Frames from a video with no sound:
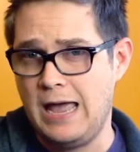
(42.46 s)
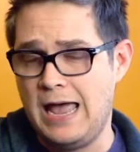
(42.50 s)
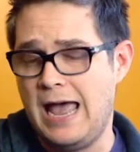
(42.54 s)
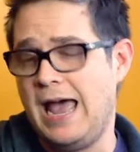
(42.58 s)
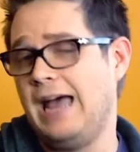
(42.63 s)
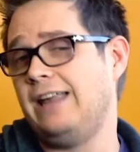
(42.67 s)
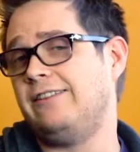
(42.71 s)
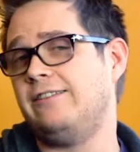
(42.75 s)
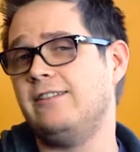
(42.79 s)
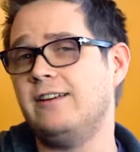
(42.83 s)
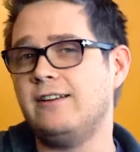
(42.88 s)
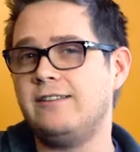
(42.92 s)

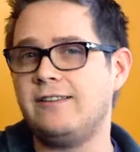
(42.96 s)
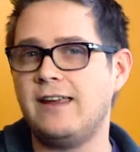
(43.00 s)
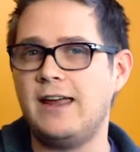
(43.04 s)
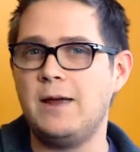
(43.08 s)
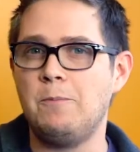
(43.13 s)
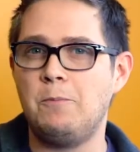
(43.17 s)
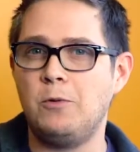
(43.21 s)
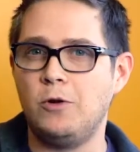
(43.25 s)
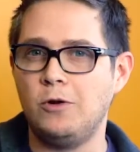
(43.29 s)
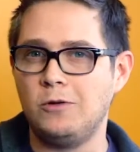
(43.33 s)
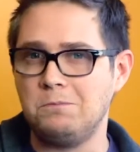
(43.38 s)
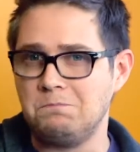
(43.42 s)
As an
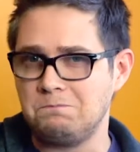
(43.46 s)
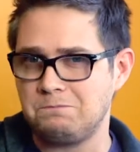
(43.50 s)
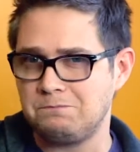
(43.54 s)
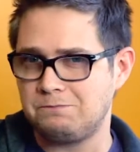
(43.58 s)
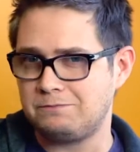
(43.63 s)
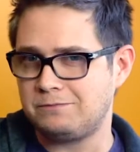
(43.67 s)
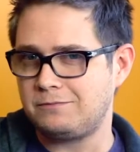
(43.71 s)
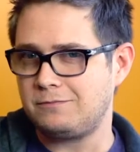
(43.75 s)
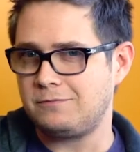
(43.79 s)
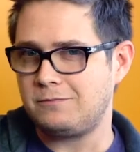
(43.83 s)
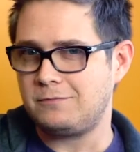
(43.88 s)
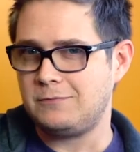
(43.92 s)
example,
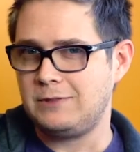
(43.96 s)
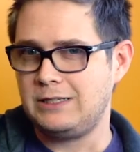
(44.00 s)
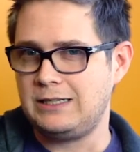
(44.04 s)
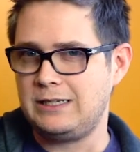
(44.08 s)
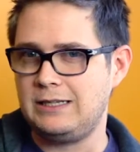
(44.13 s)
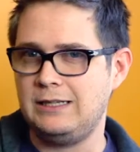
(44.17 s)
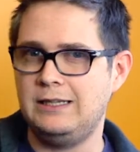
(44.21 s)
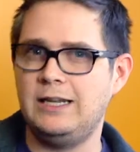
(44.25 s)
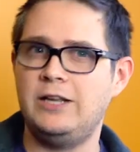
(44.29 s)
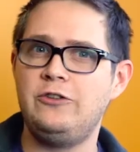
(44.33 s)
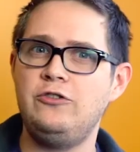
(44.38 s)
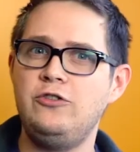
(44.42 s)

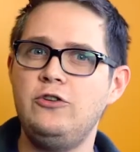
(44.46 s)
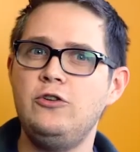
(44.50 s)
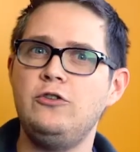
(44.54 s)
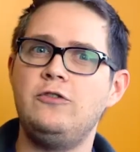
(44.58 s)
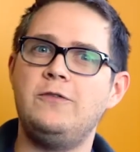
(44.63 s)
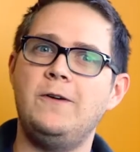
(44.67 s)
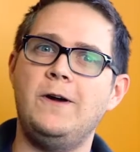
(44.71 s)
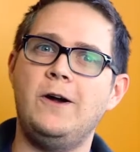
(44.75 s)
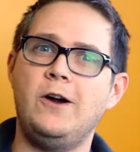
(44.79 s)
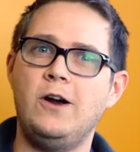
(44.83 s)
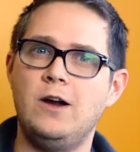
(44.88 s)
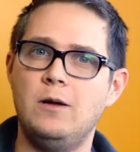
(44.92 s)
let's use
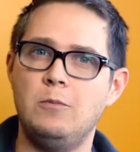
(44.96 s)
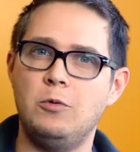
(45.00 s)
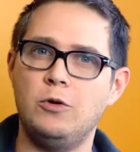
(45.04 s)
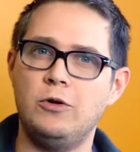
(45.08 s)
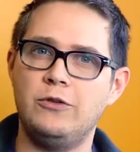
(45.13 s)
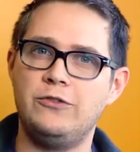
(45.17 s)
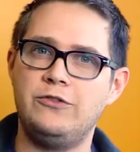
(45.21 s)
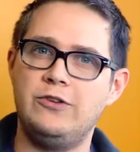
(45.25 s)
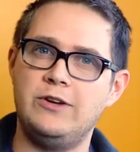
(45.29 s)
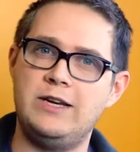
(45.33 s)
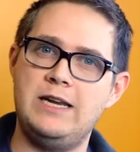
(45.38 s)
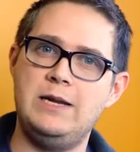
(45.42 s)

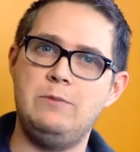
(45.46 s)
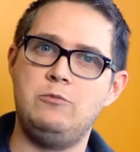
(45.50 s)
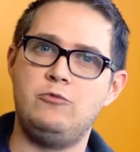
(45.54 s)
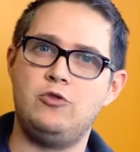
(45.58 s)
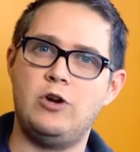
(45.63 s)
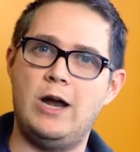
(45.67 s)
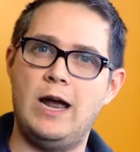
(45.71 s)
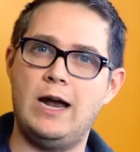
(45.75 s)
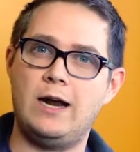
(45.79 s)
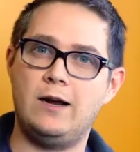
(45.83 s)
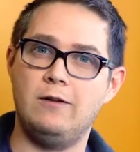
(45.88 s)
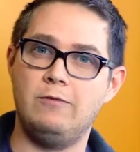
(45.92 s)
variables to keep
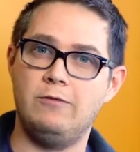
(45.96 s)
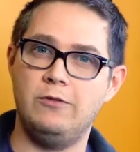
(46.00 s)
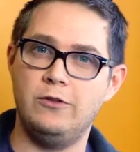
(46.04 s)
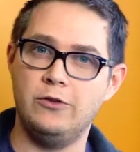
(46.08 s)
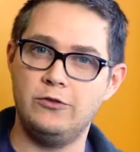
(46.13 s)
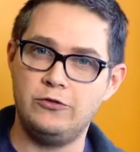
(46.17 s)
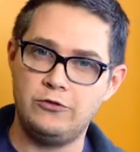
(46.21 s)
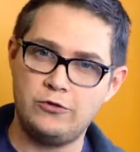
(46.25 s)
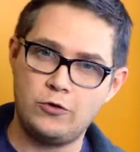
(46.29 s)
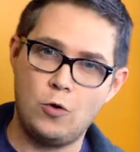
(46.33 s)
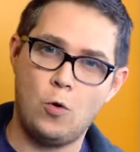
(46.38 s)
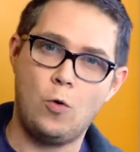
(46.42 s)
track of the
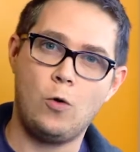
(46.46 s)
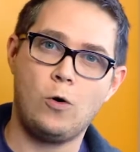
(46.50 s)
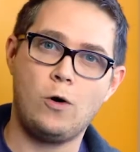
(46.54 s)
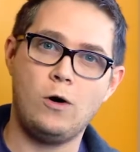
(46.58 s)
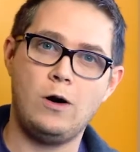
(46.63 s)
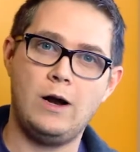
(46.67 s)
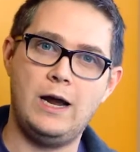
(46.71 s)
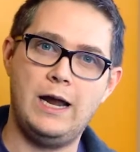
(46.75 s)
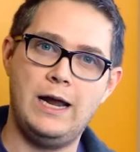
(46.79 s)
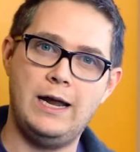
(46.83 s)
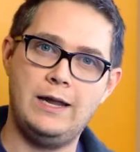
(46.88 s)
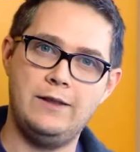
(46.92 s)

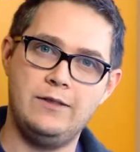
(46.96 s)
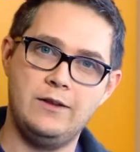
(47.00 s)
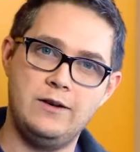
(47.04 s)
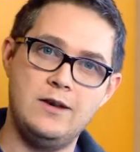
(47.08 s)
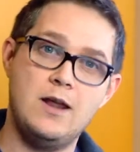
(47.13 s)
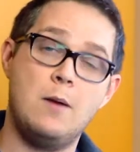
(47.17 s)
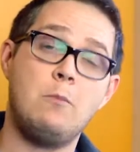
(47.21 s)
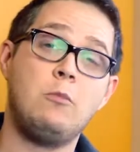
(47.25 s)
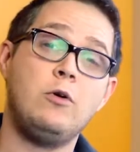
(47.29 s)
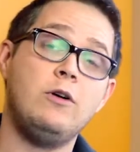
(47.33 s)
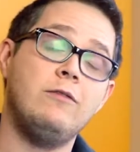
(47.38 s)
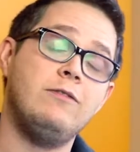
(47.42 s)
score and the
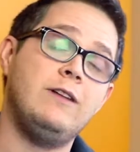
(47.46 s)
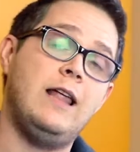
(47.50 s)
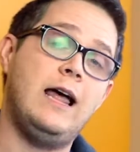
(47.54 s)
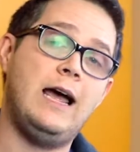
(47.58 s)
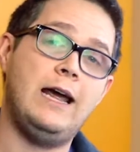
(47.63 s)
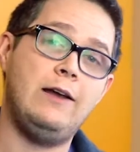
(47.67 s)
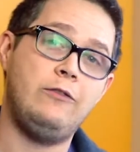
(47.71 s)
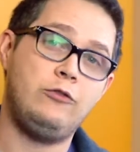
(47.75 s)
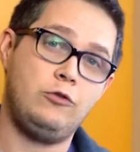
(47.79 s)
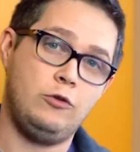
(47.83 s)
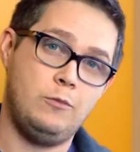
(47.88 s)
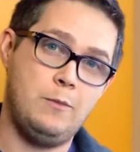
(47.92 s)
number of
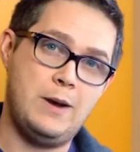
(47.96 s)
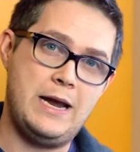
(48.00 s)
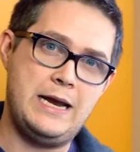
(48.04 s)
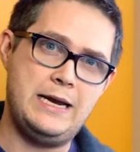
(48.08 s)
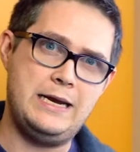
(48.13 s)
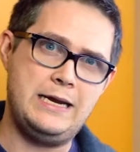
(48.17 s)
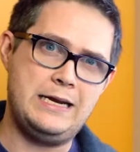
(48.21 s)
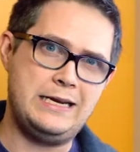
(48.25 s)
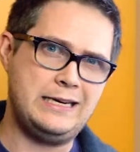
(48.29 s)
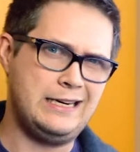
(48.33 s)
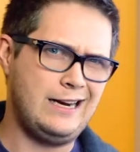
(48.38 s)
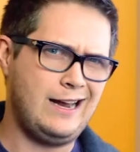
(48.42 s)
lives
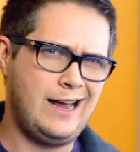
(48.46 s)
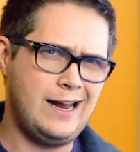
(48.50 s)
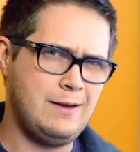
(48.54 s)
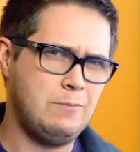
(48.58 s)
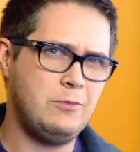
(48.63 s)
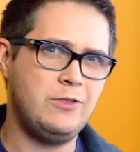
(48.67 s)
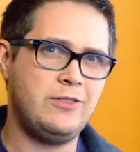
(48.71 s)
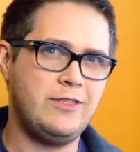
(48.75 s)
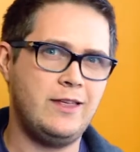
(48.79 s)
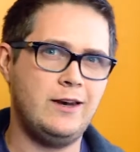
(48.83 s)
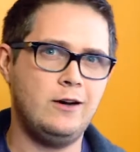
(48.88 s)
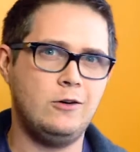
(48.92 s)
remaining in a
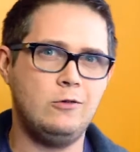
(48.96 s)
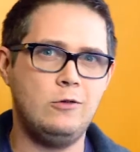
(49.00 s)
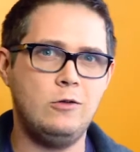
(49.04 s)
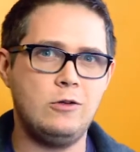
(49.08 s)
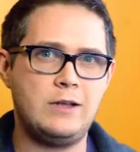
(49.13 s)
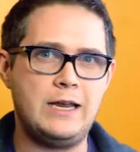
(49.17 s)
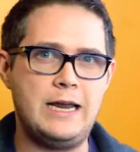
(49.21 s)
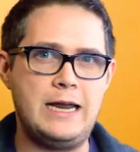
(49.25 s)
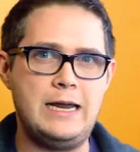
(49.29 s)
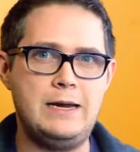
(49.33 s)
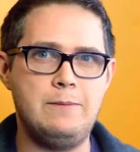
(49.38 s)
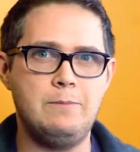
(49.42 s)
hypothetical
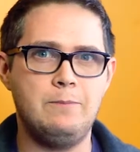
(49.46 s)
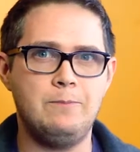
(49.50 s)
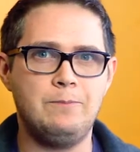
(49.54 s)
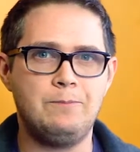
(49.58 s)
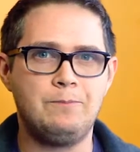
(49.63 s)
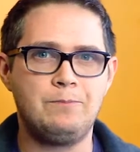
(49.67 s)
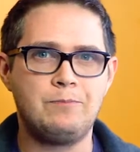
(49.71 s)
game.